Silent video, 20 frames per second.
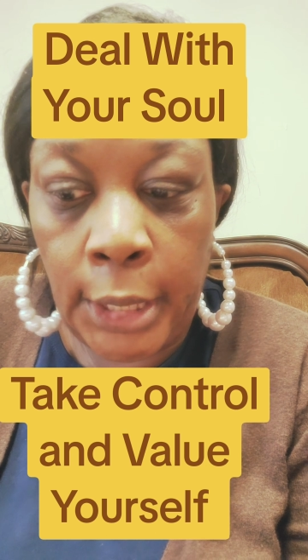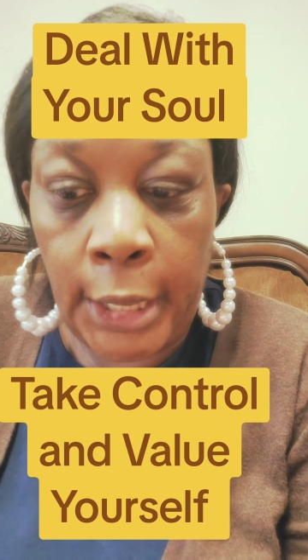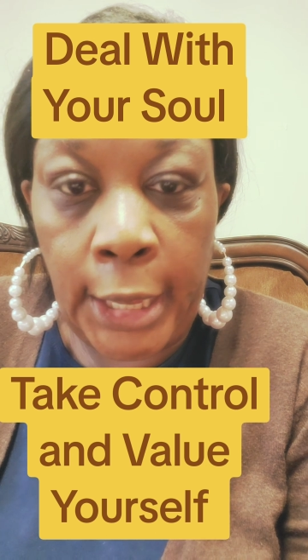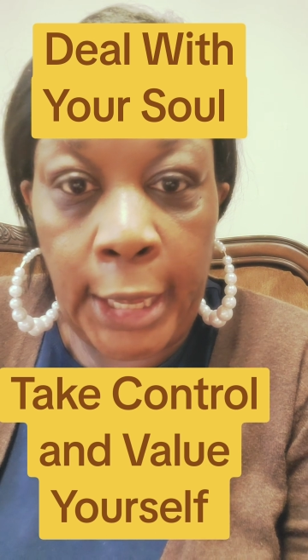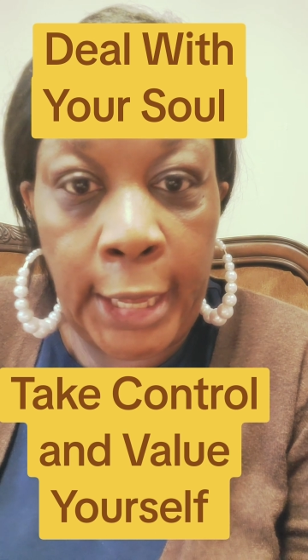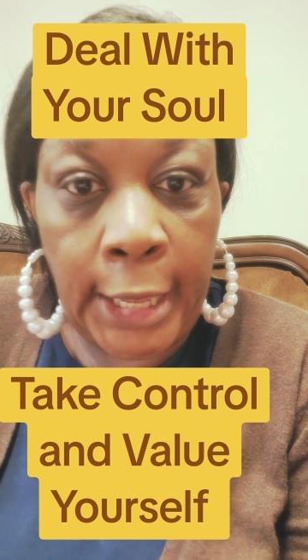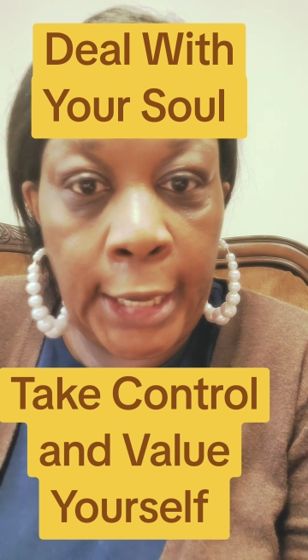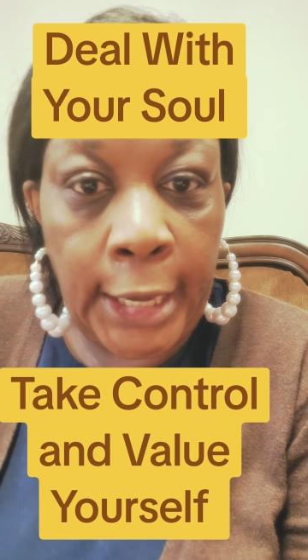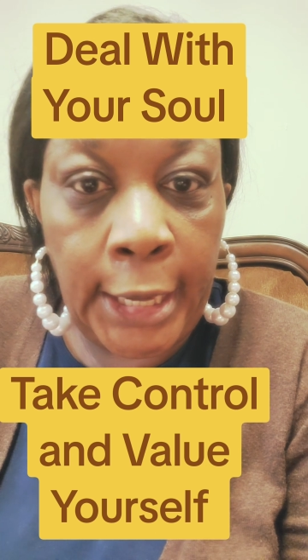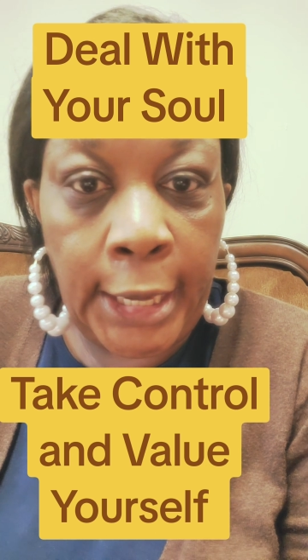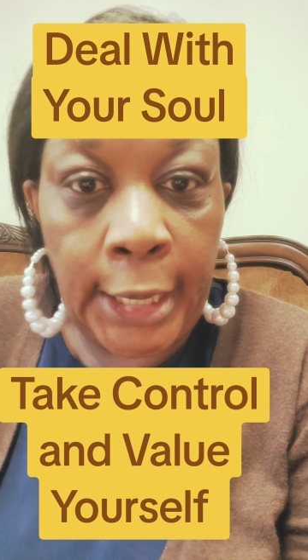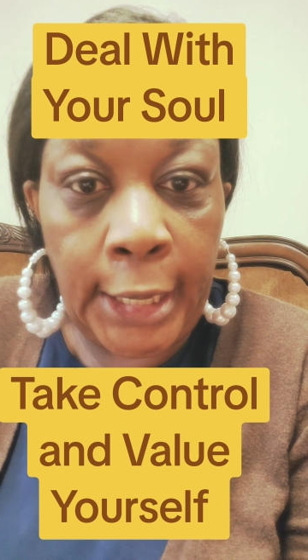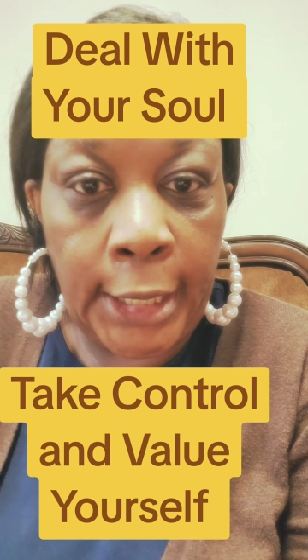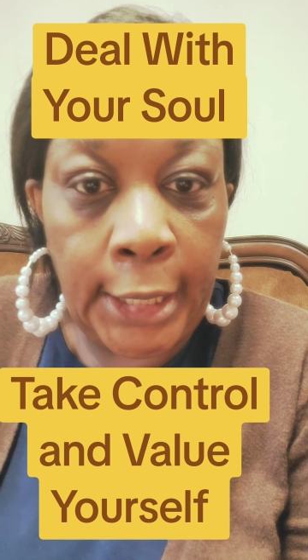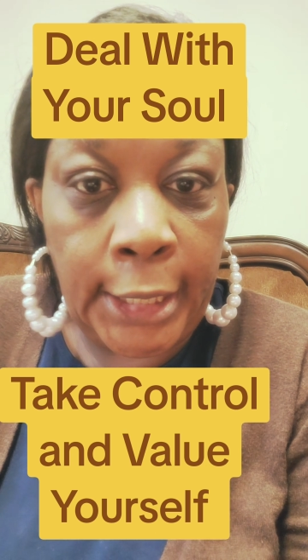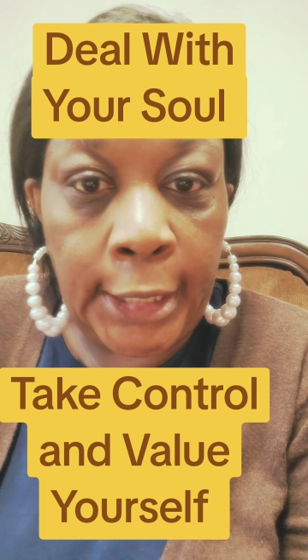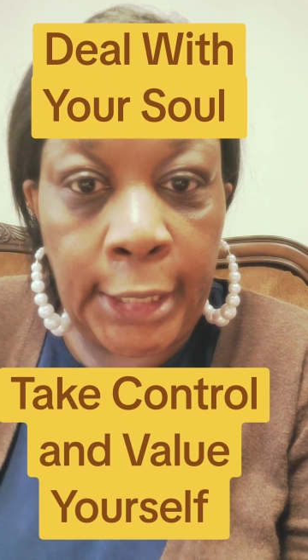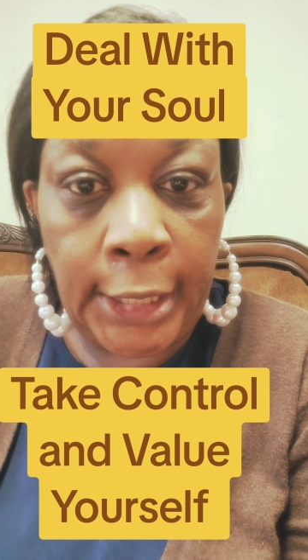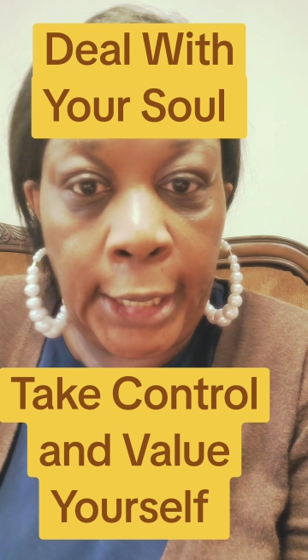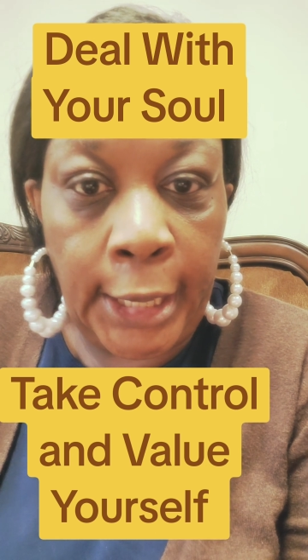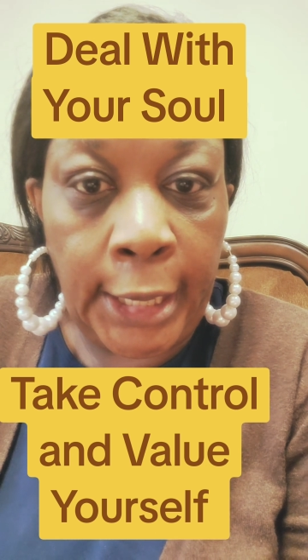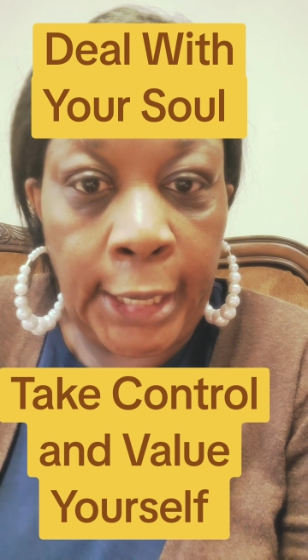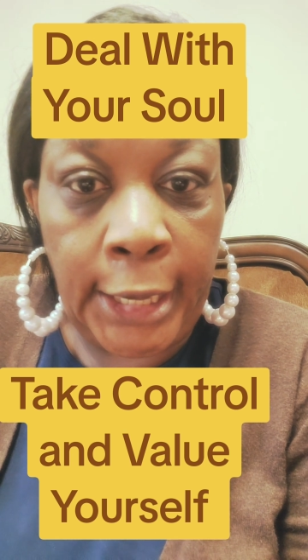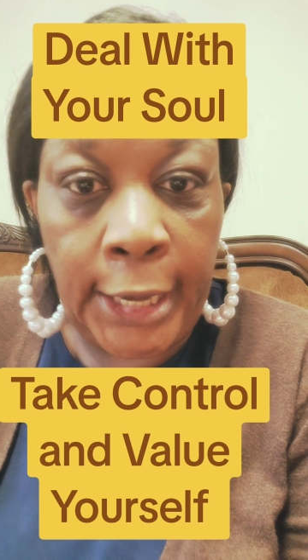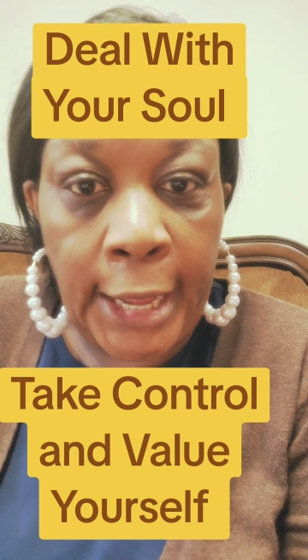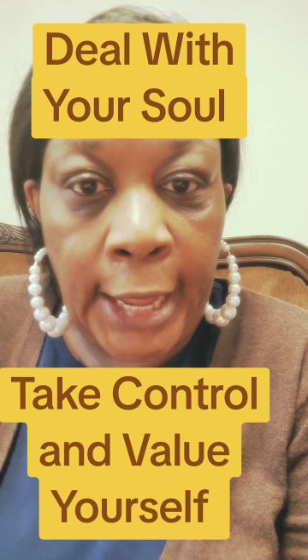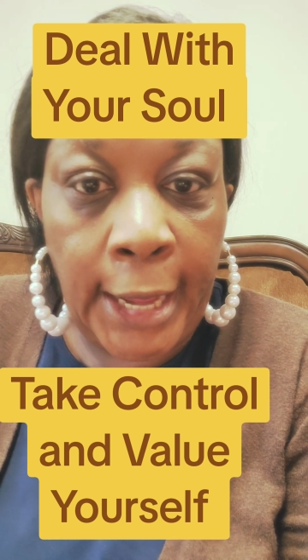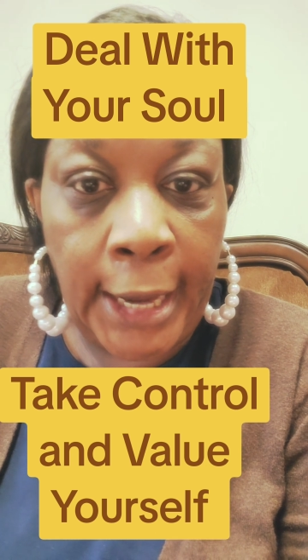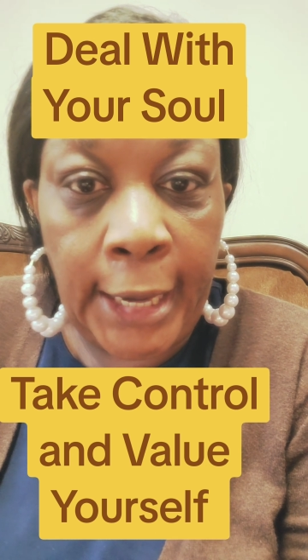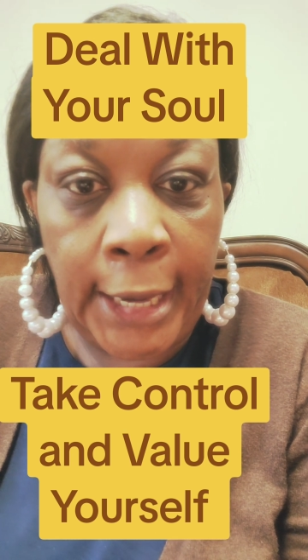And it
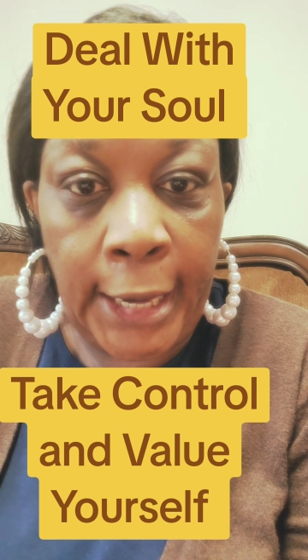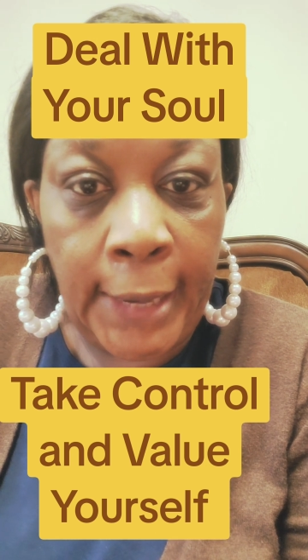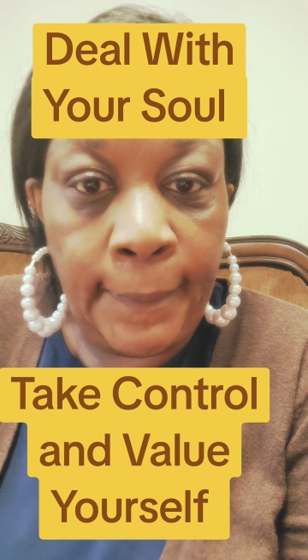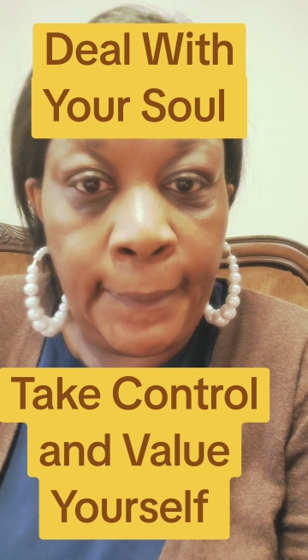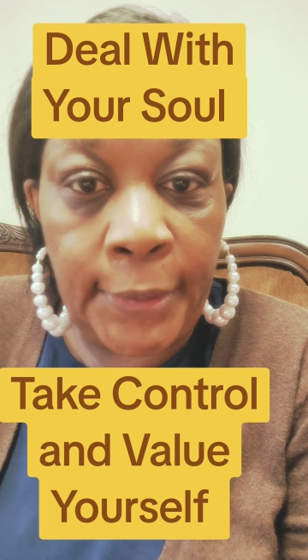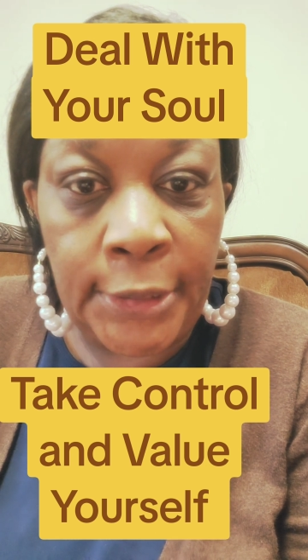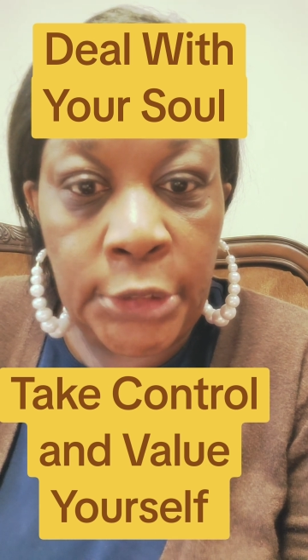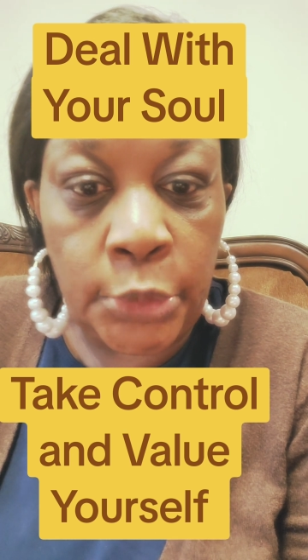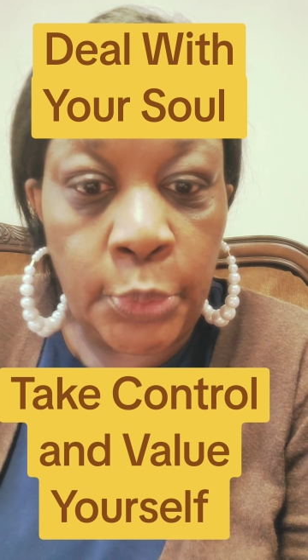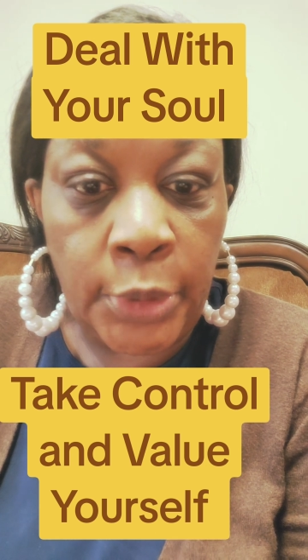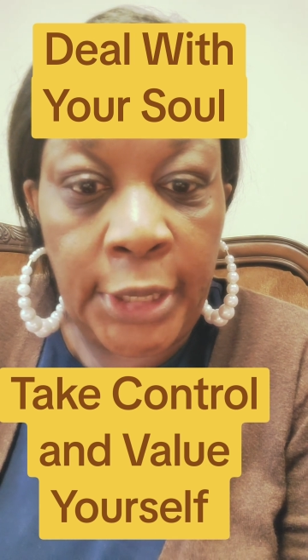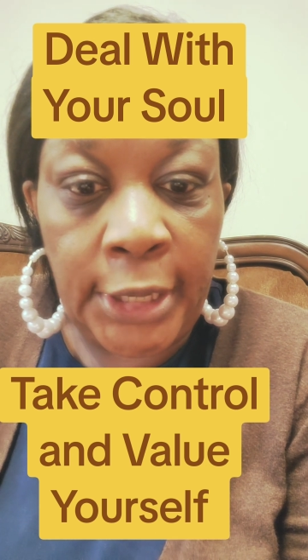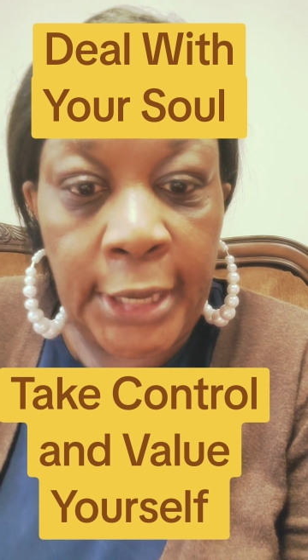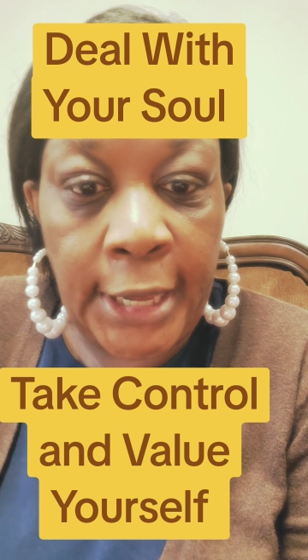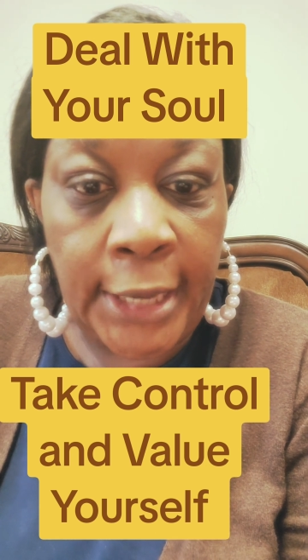in between